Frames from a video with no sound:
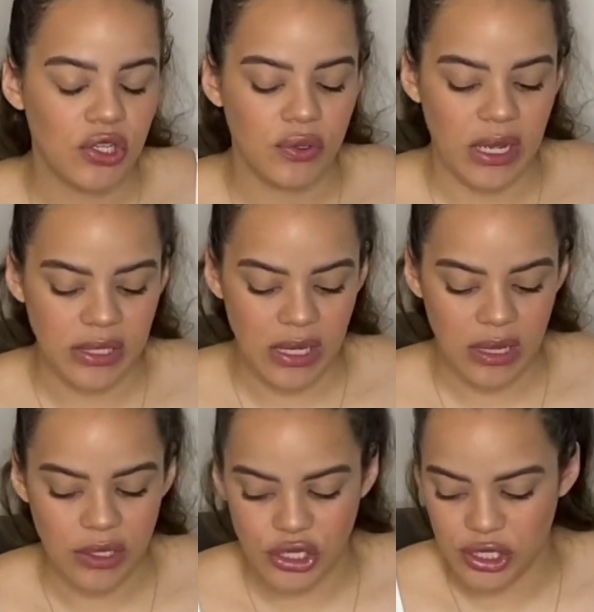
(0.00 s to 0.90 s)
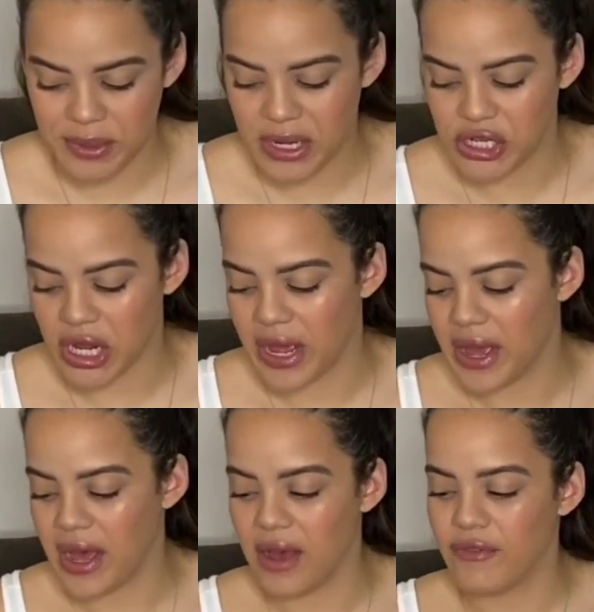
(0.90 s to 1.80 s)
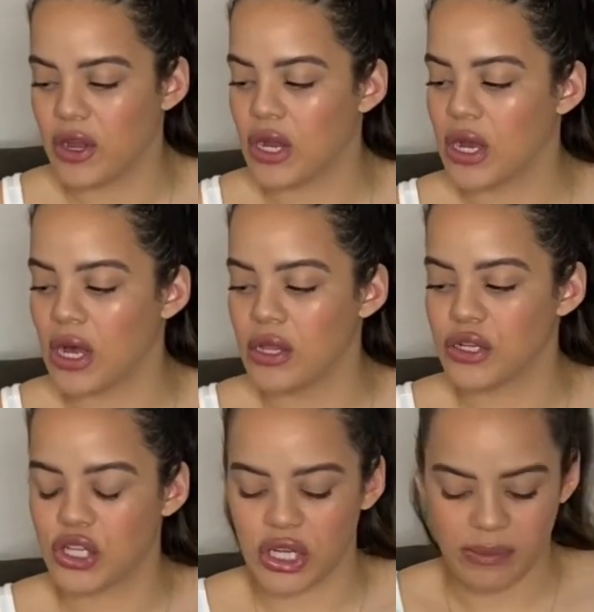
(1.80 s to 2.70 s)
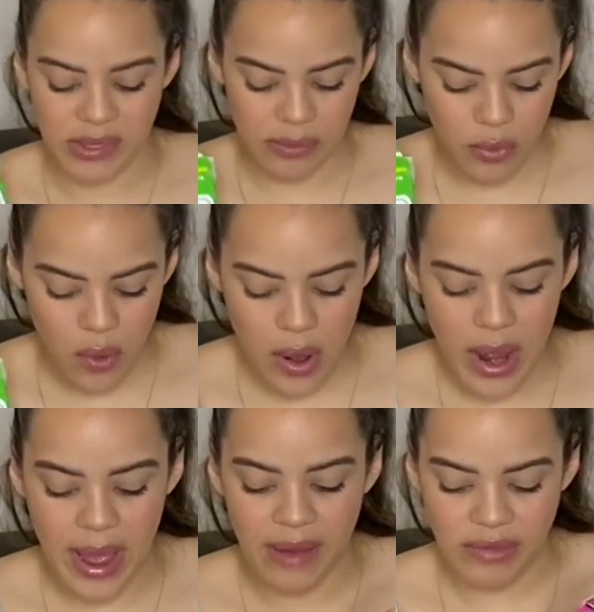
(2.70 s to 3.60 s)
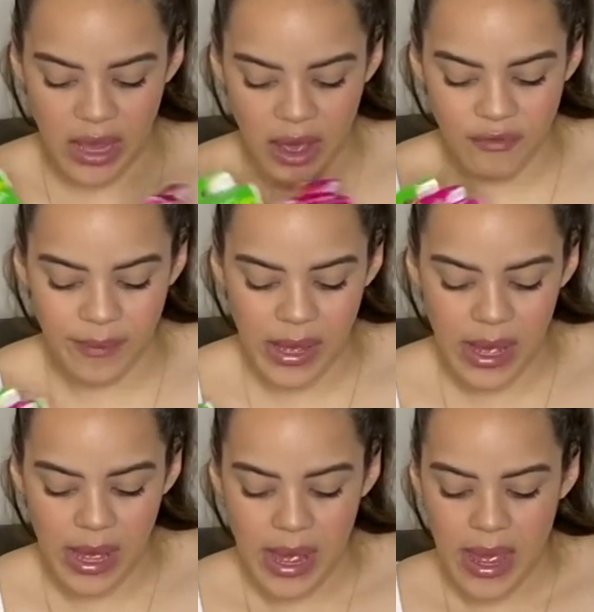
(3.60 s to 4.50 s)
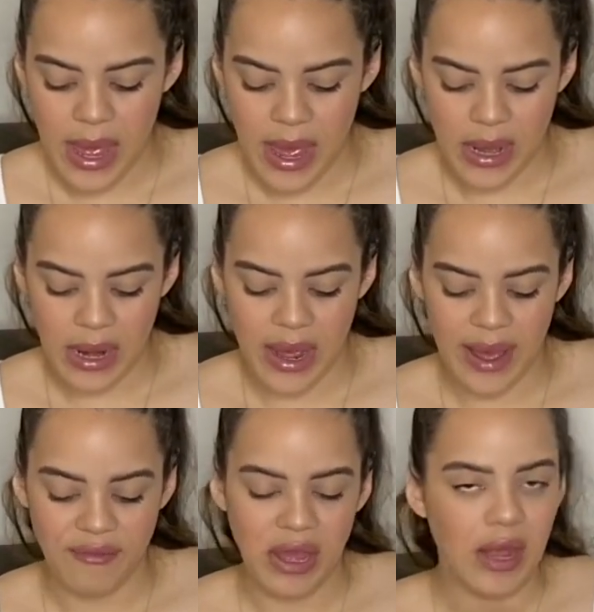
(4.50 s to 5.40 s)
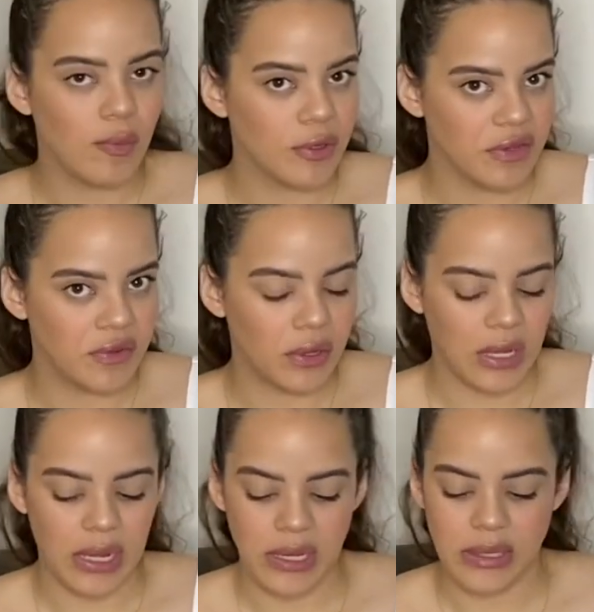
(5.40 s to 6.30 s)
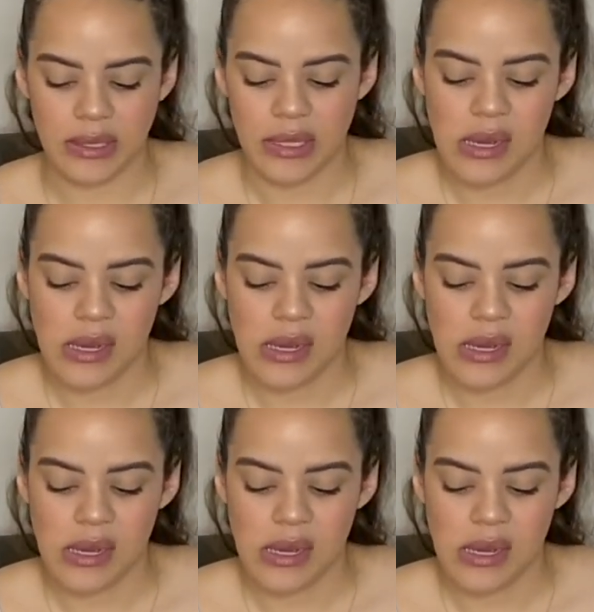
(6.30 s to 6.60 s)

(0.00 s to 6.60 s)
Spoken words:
So it has the English and Spanish. I have colors, shapes, and more. I have the alphabet, and I have animals of all kinds.